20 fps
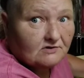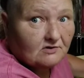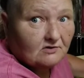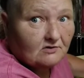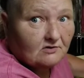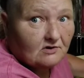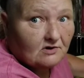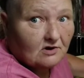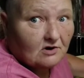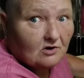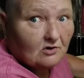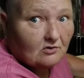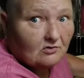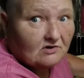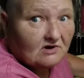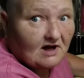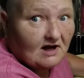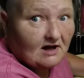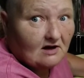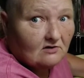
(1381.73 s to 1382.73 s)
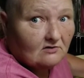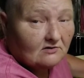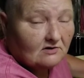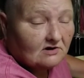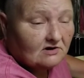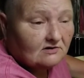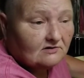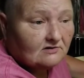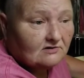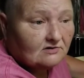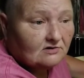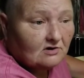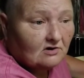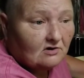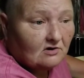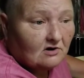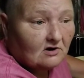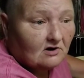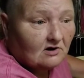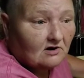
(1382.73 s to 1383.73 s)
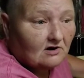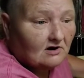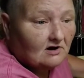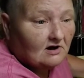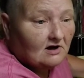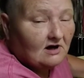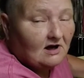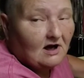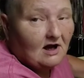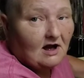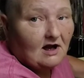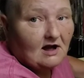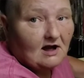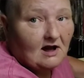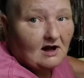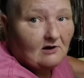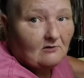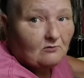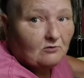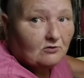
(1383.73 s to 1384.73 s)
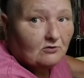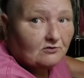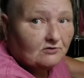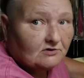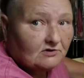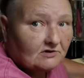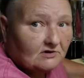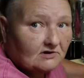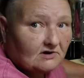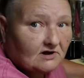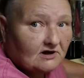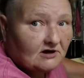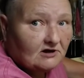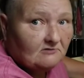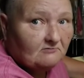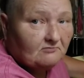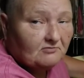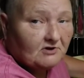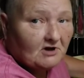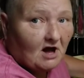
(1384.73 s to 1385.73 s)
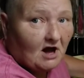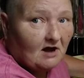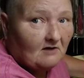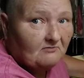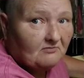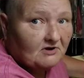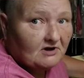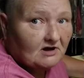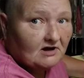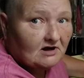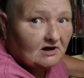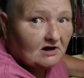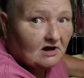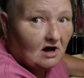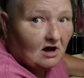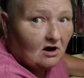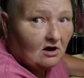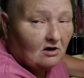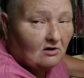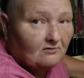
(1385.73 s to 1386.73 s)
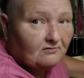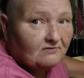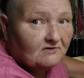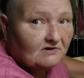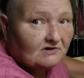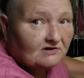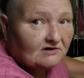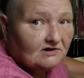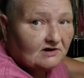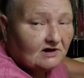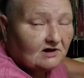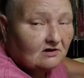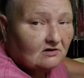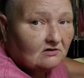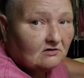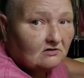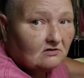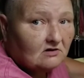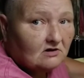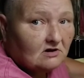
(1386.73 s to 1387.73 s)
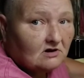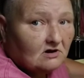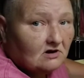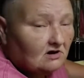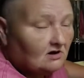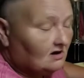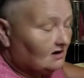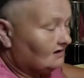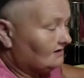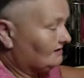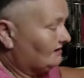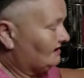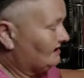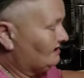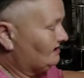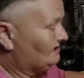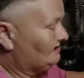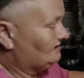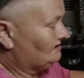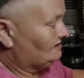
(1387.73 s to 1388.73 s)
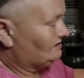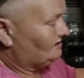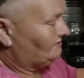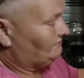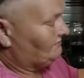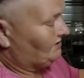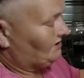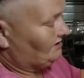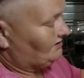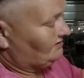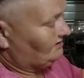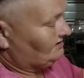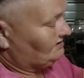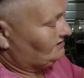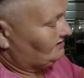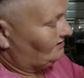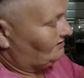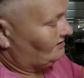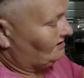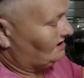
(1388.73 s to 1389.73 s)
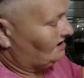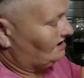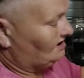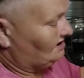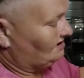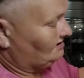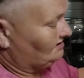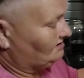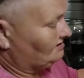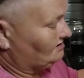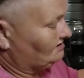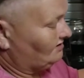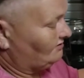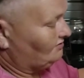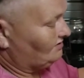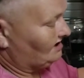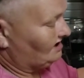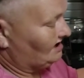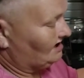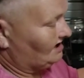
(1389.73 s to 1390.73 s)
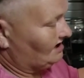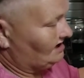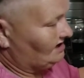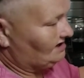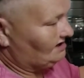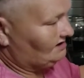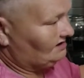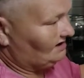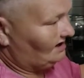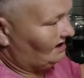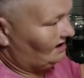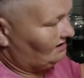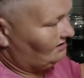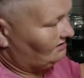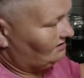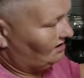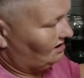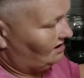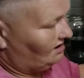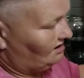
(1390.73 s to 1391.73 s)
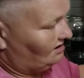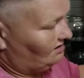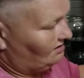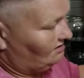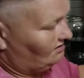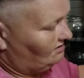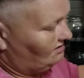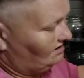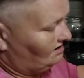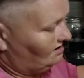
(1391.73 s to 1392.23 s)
going to go down in the jar. And I will just keep topping it off until these berries are done soaking in the alcohol